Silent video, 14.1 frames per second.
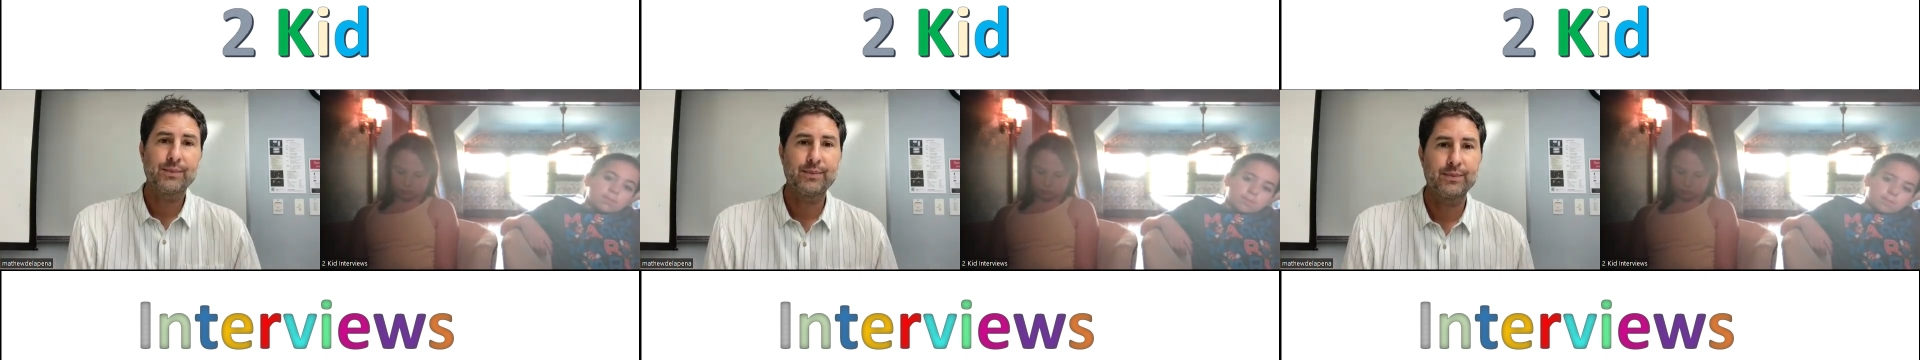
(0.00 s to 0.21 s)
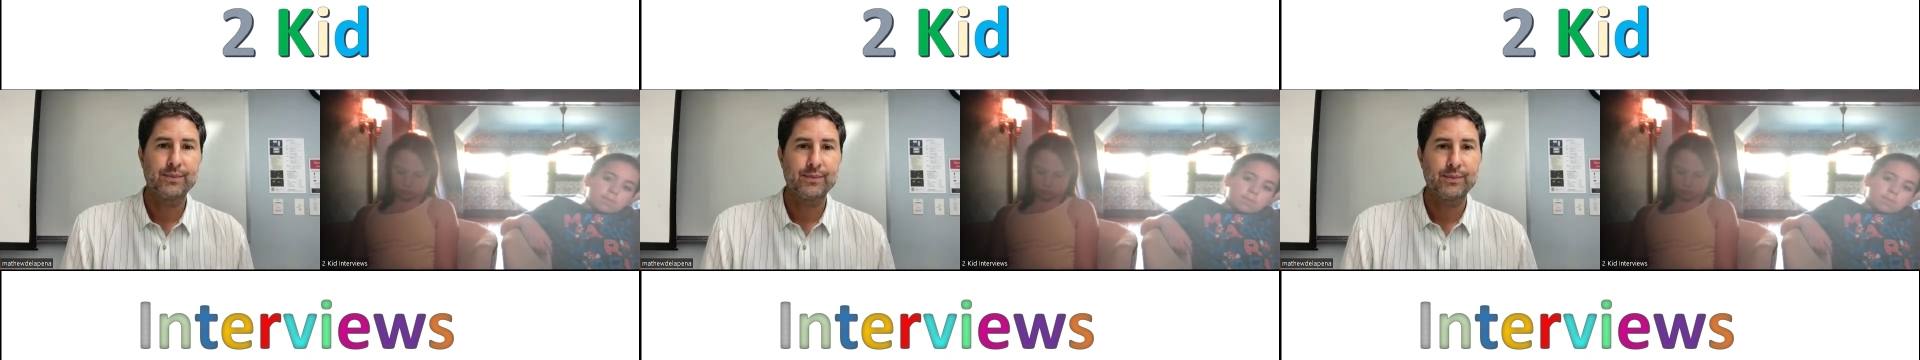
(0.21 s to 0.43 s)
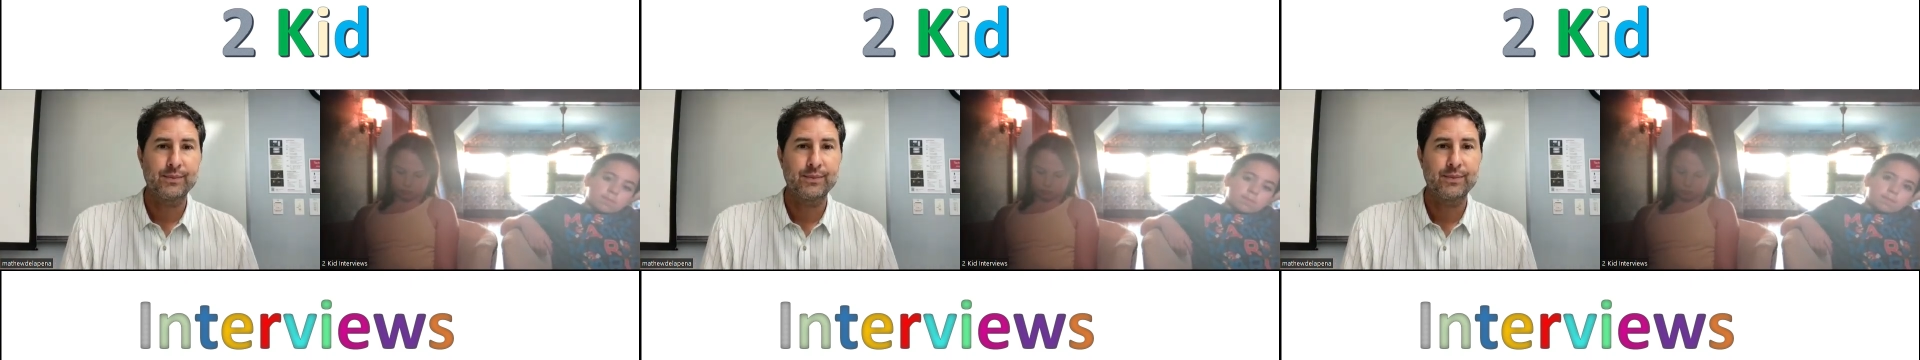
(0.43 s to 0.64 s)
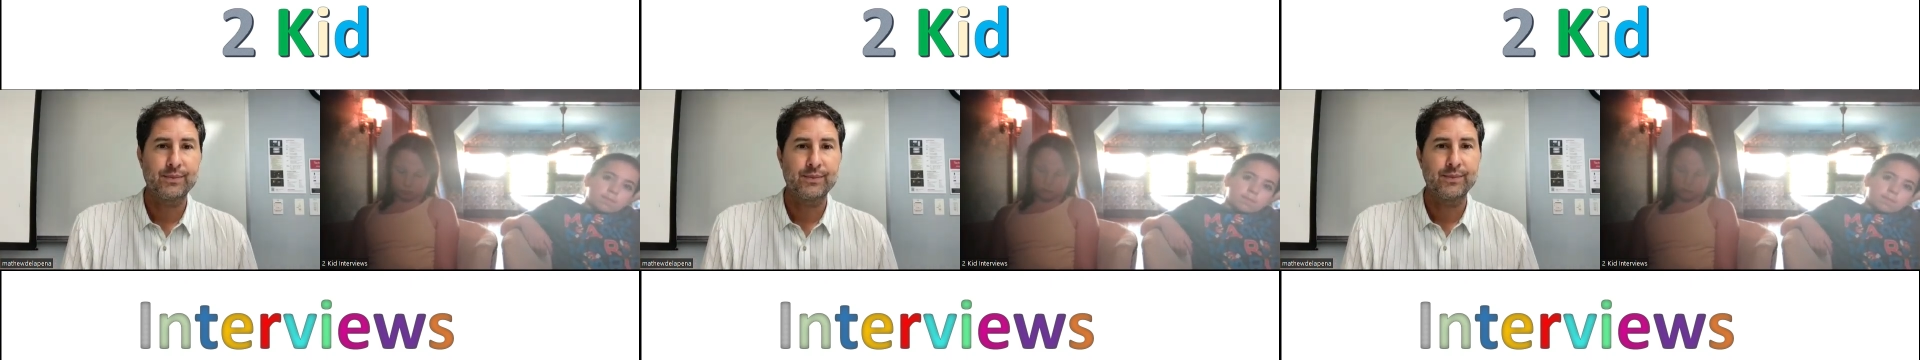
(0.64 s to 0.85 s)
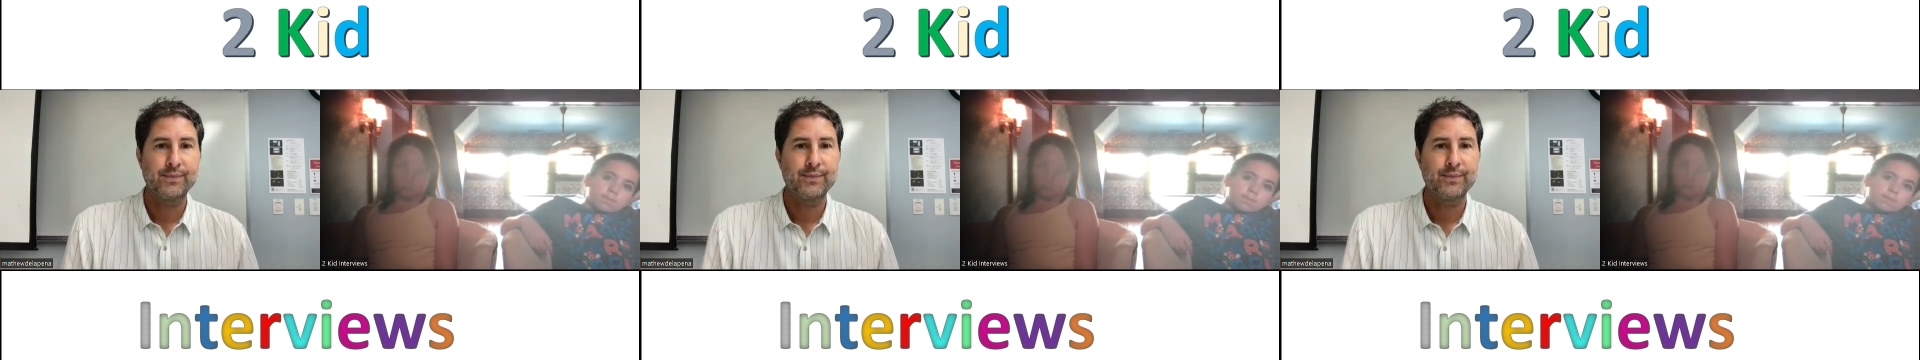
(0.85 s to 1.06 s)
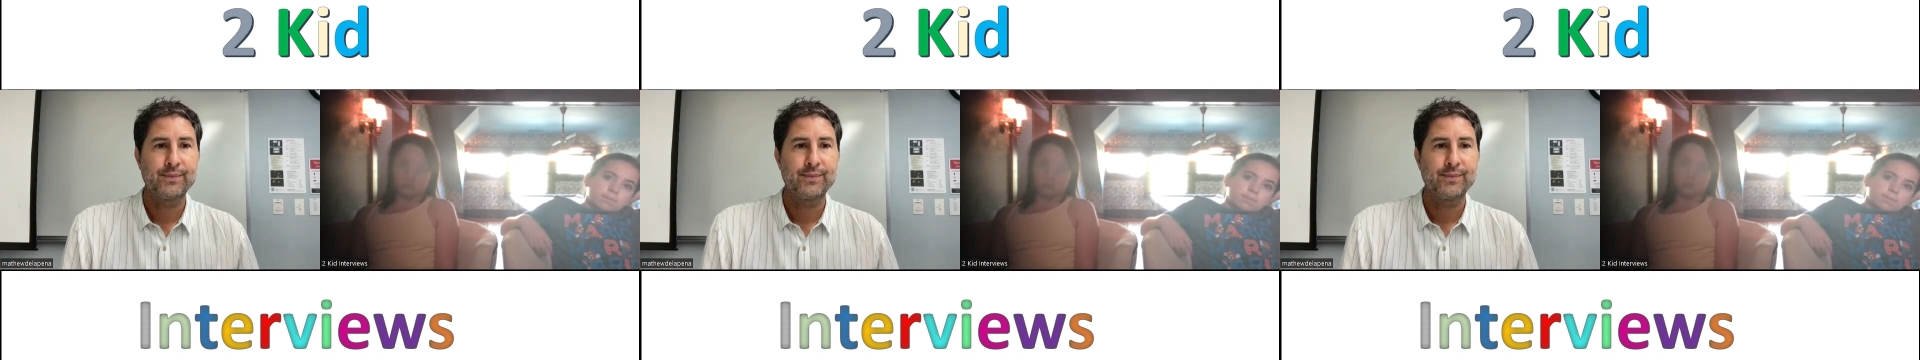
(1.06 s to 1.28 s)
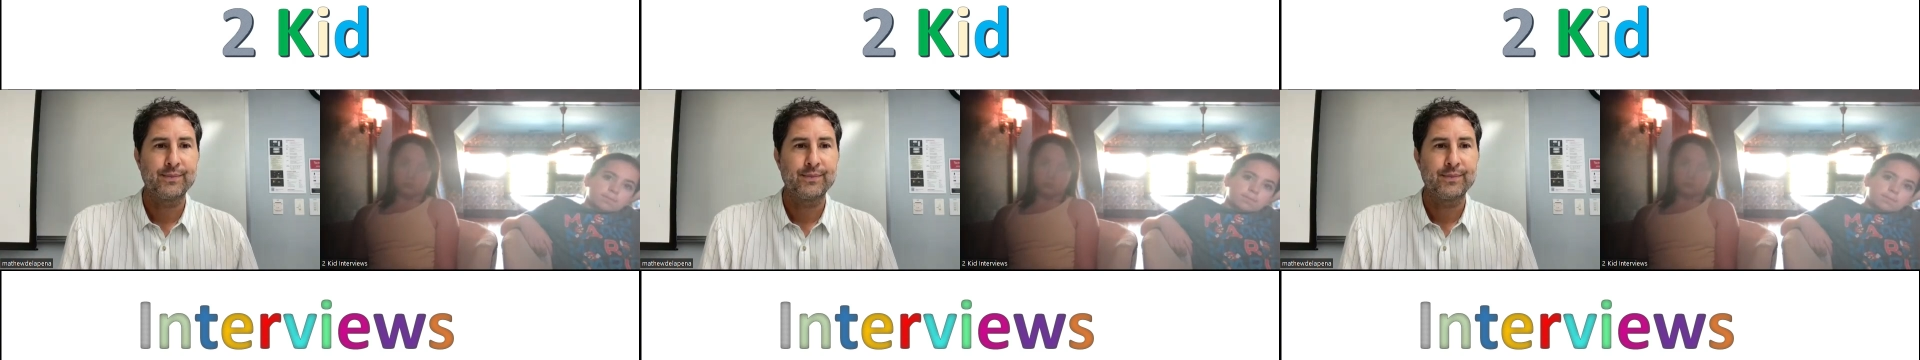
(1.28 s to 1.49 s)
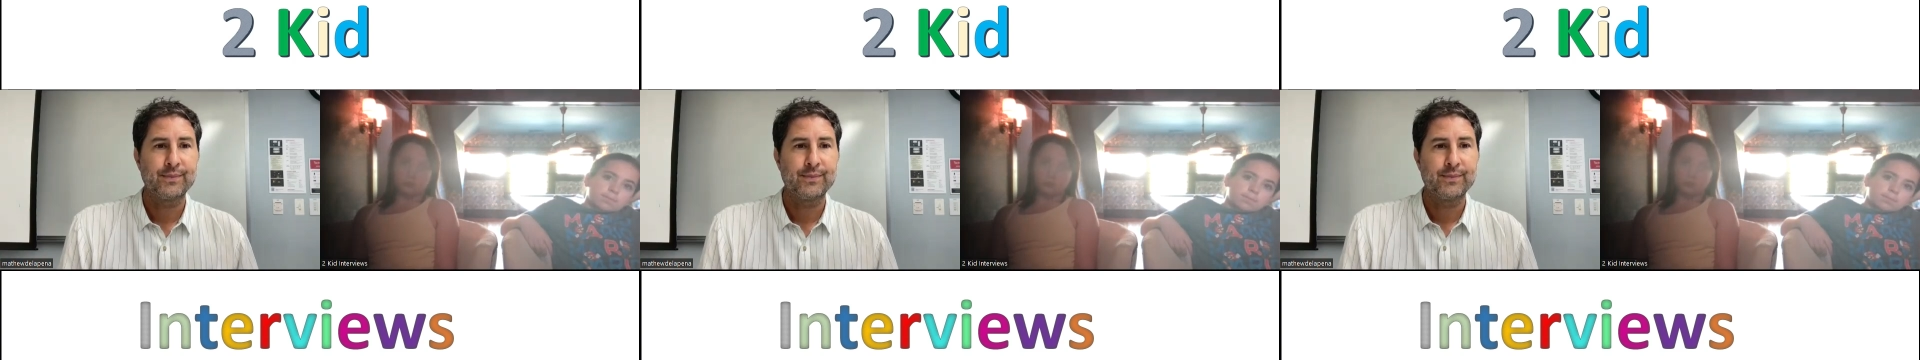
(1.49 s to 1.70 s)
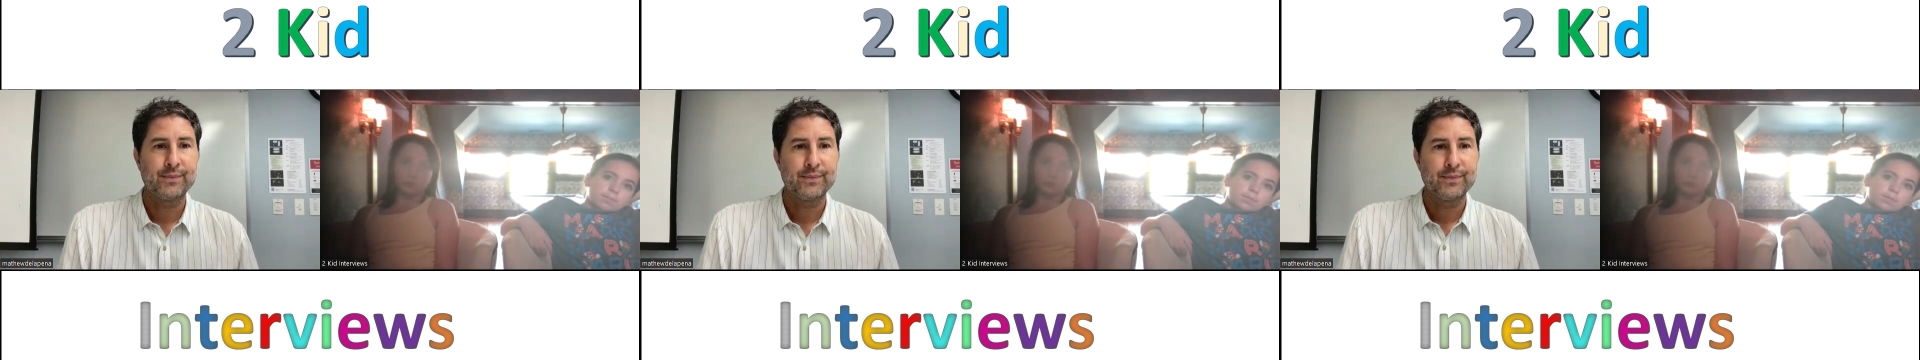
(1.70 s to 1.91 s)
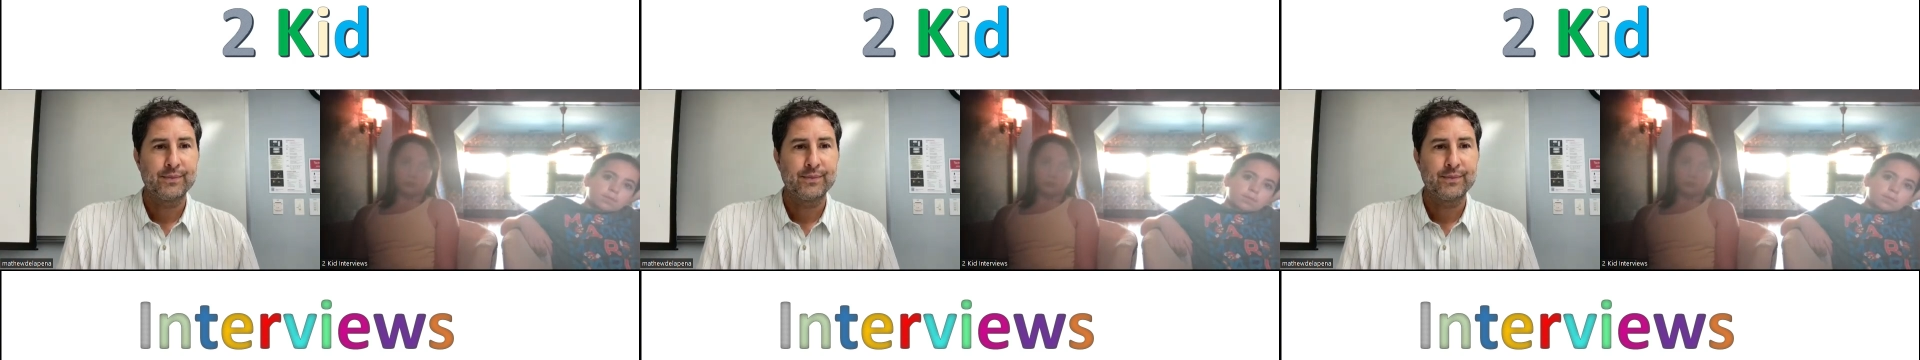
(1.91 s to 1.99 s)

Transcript: (no one is talking)